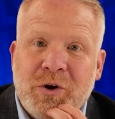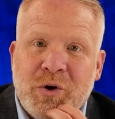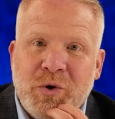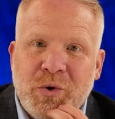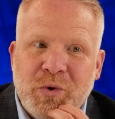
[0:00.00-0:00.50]

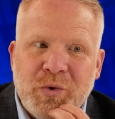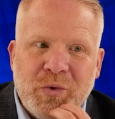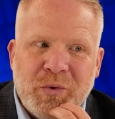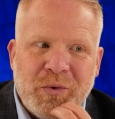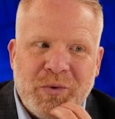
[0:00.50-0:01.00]

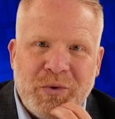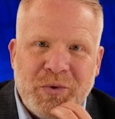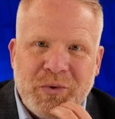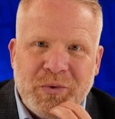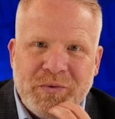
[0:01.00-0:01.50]
who,
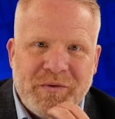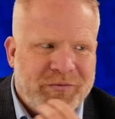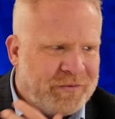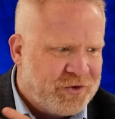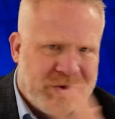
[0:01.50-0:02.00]
who
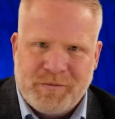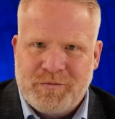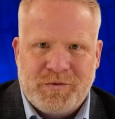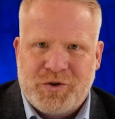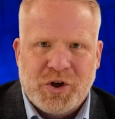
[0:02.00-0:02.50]

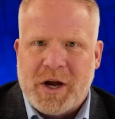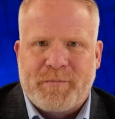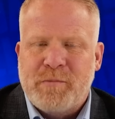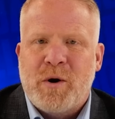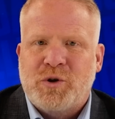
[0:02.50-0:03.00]
took
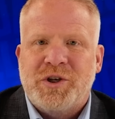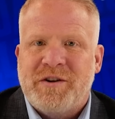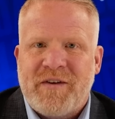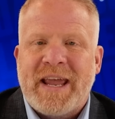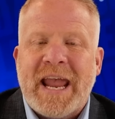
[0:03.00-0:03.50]
up the motion
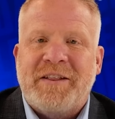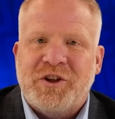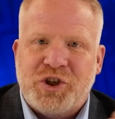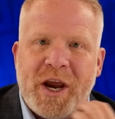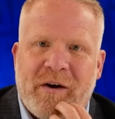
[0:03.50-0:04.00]
to vacate
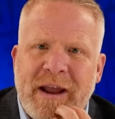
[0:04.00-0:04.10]
the chair.